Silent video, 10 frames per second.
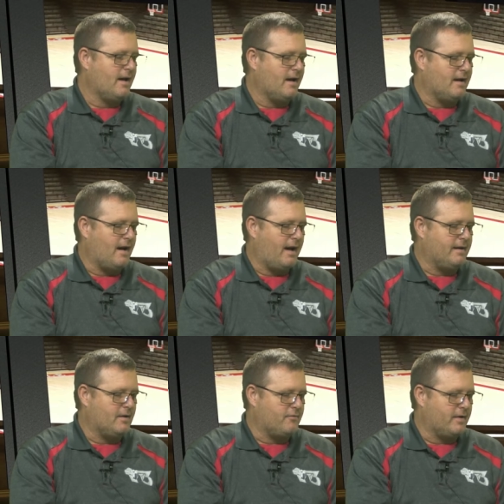uh, I
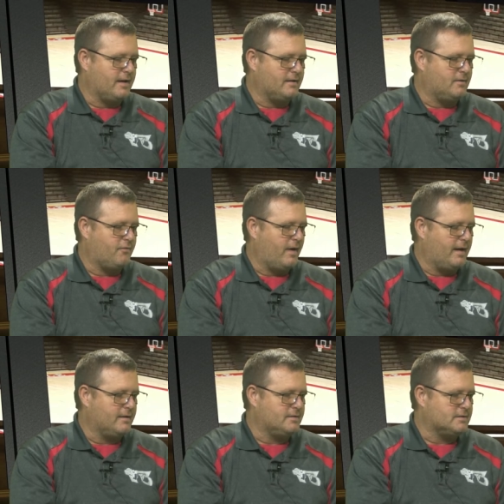never forget
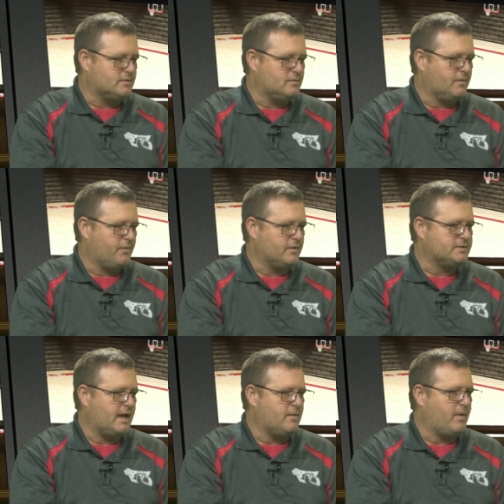Fran. Just the
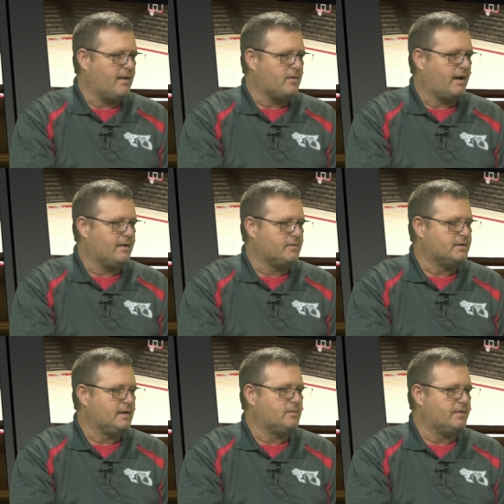first game we ever I ever
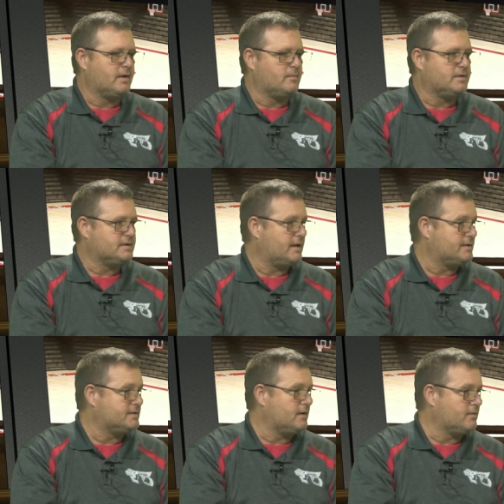did with him was
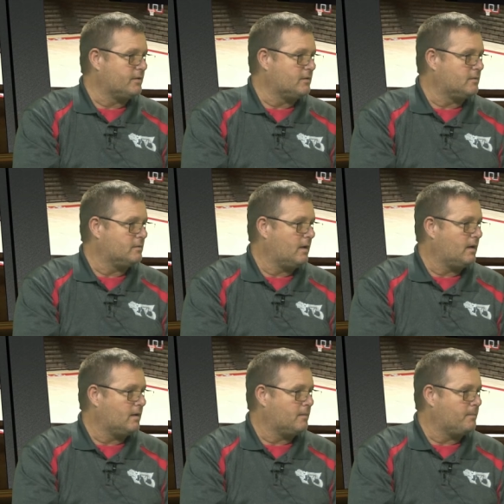against Centerville,
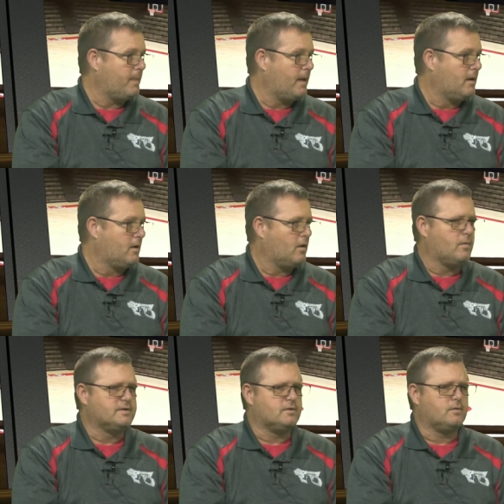um, or
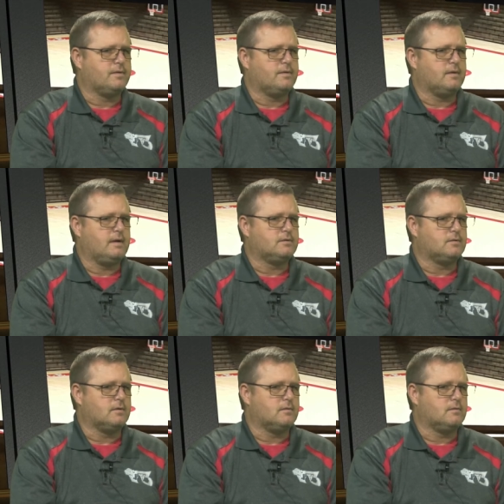was it
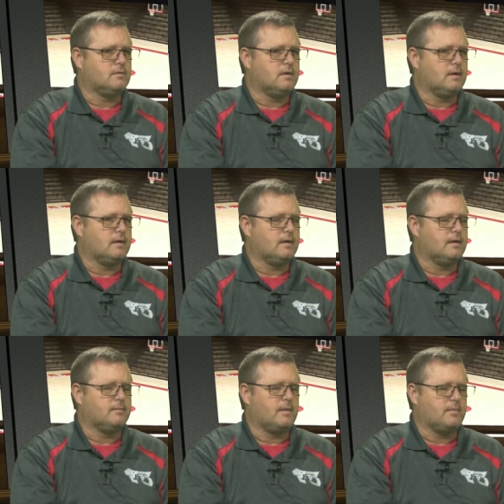Northeastern? Uh, I
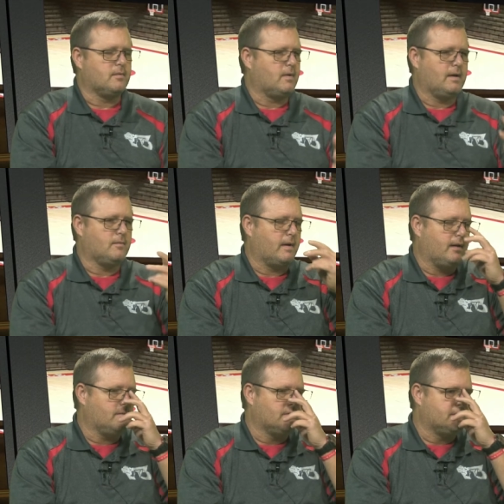don't remember. Anyway,
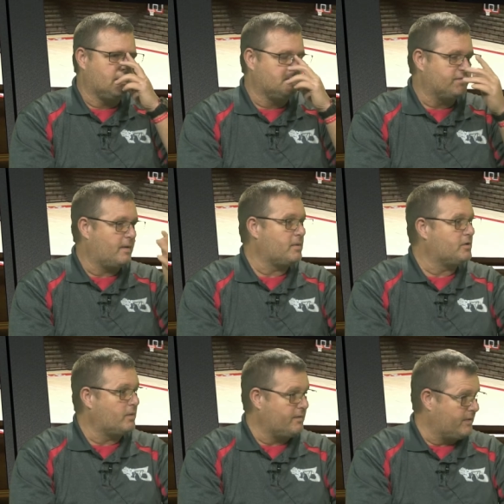it was it was February
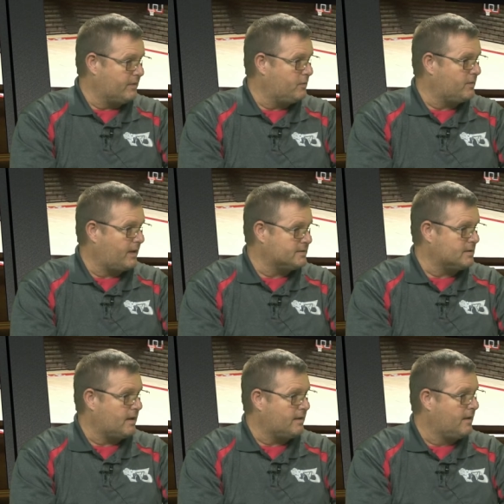25th,
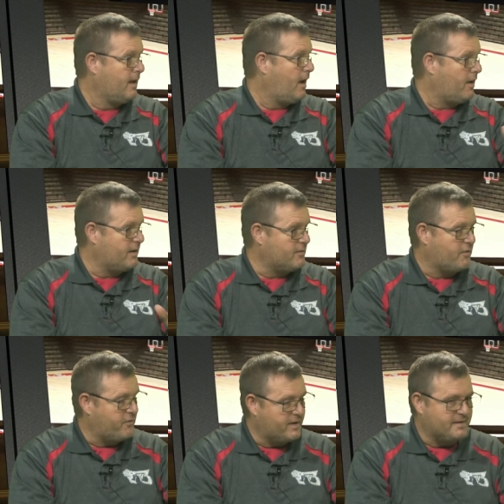2009. I'll never
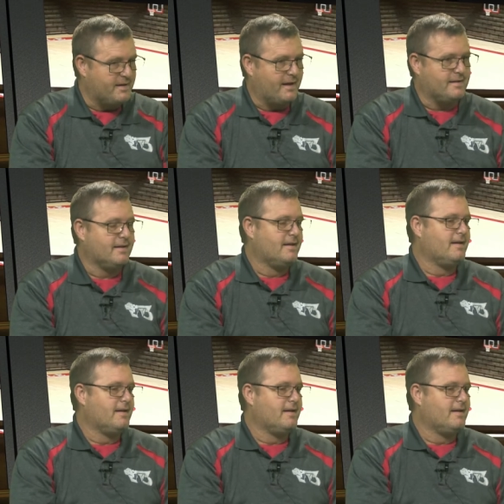forget that.